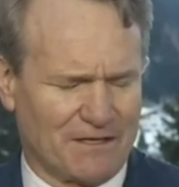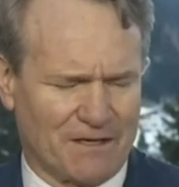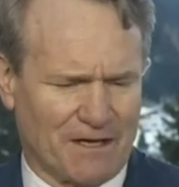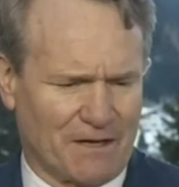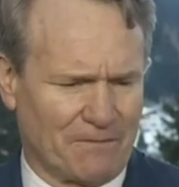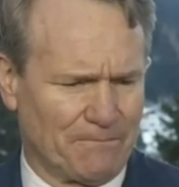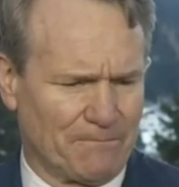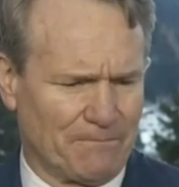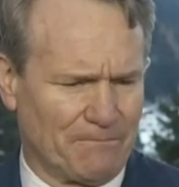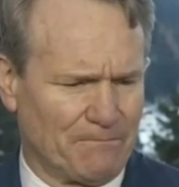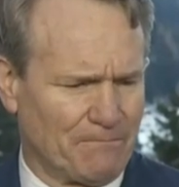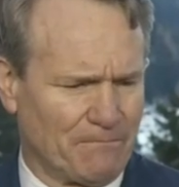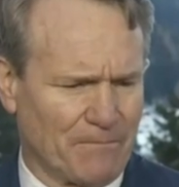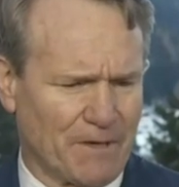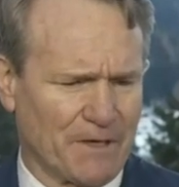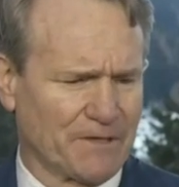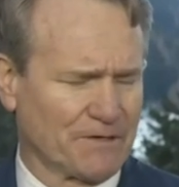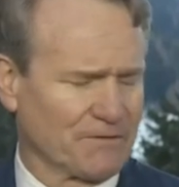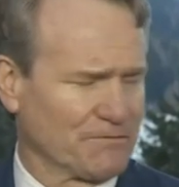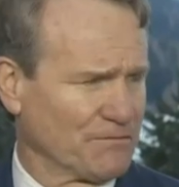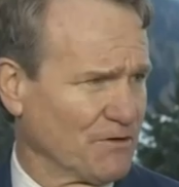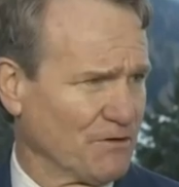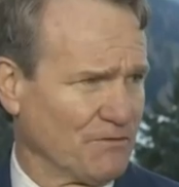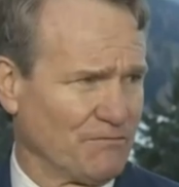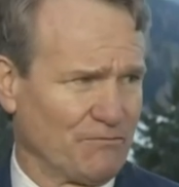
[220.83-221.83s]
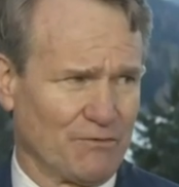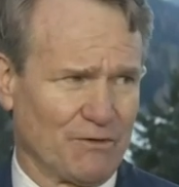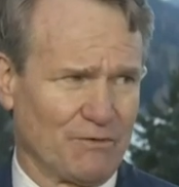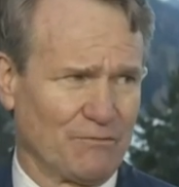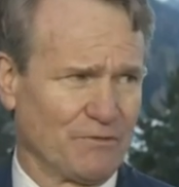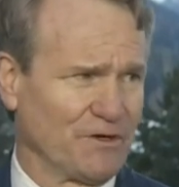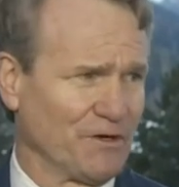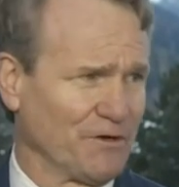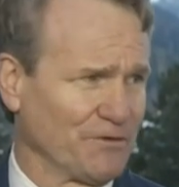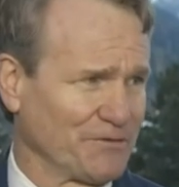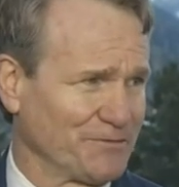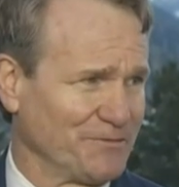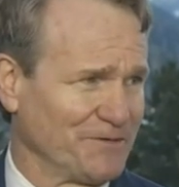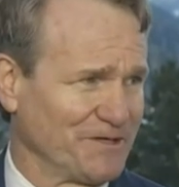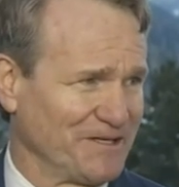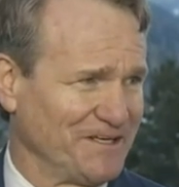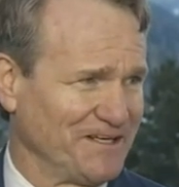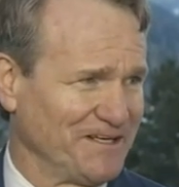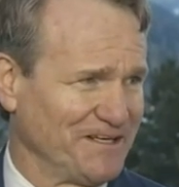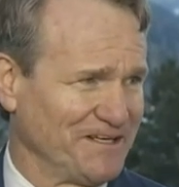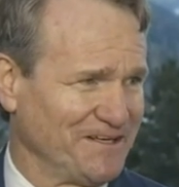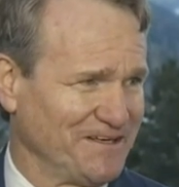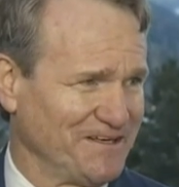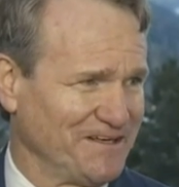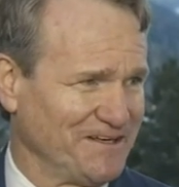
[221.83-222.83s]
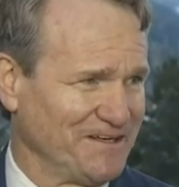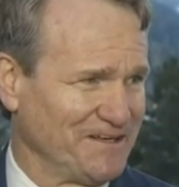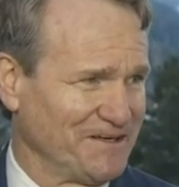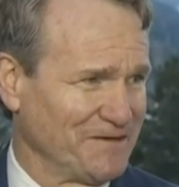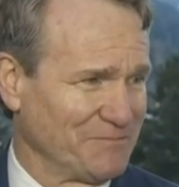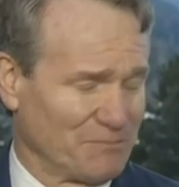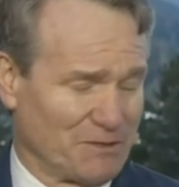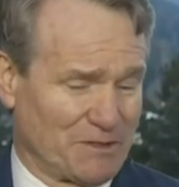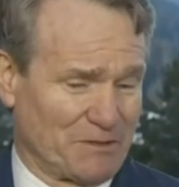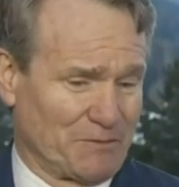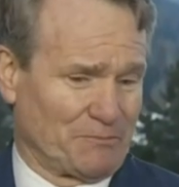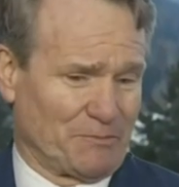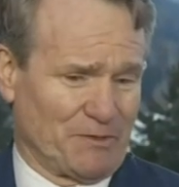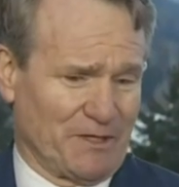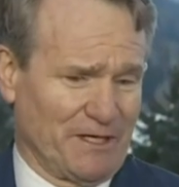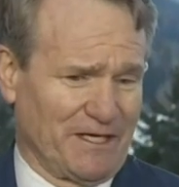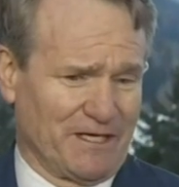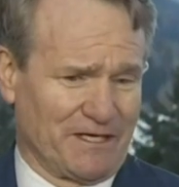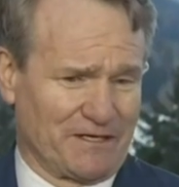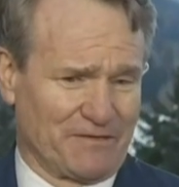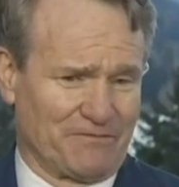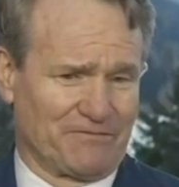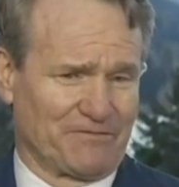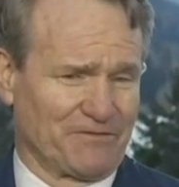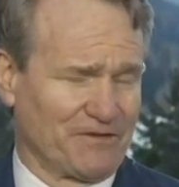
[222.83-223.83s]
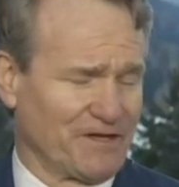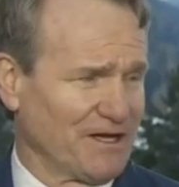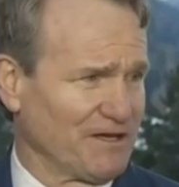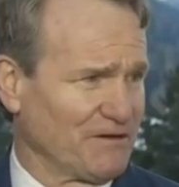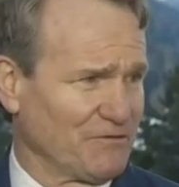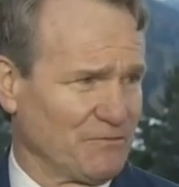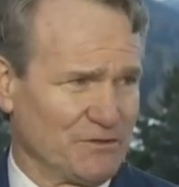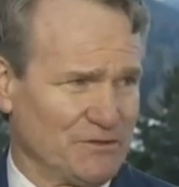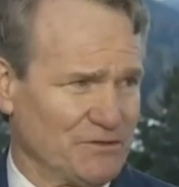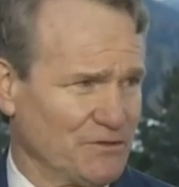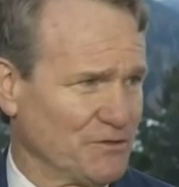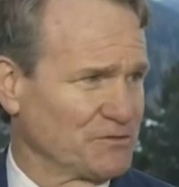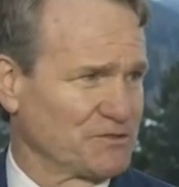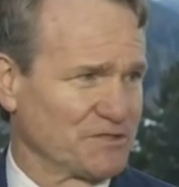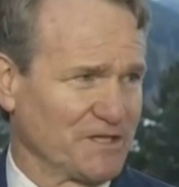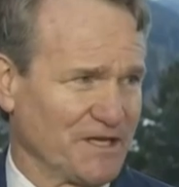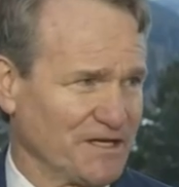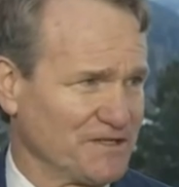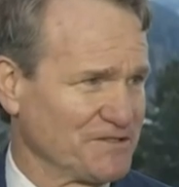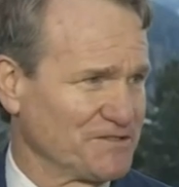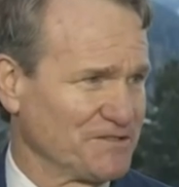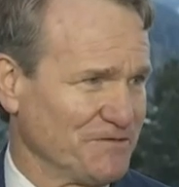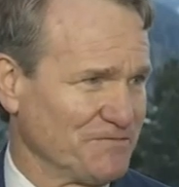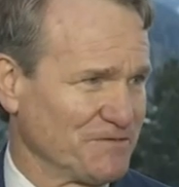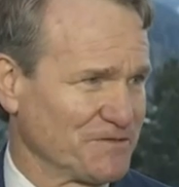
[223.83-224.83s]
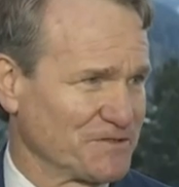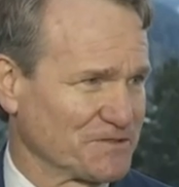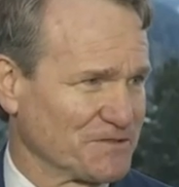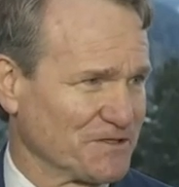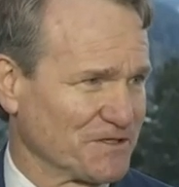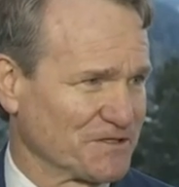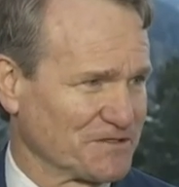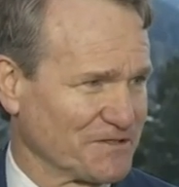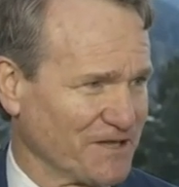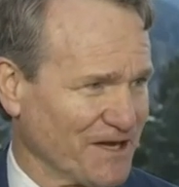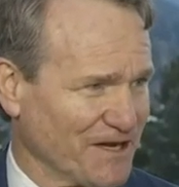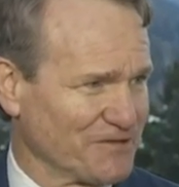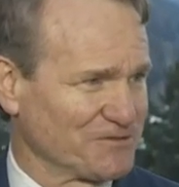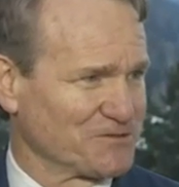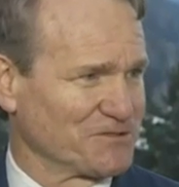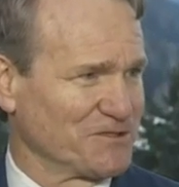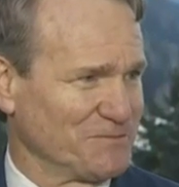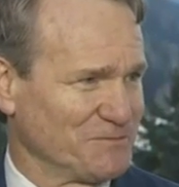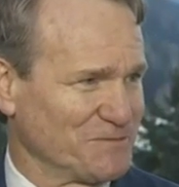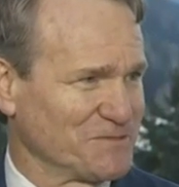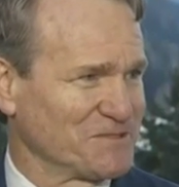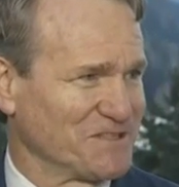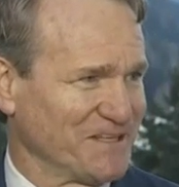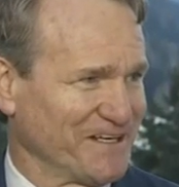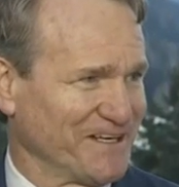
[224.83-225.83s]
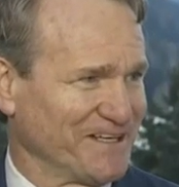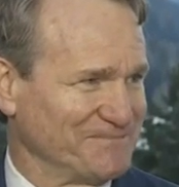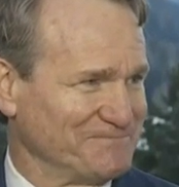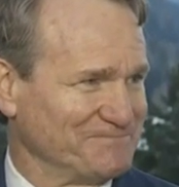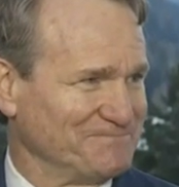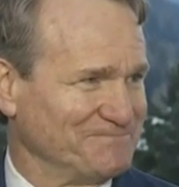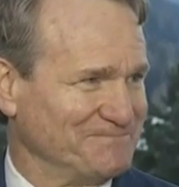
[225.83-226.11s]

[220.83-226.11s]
A micro of what we ultimately need. But a plane can fly on it with no change to infrastructure. How cheap is that?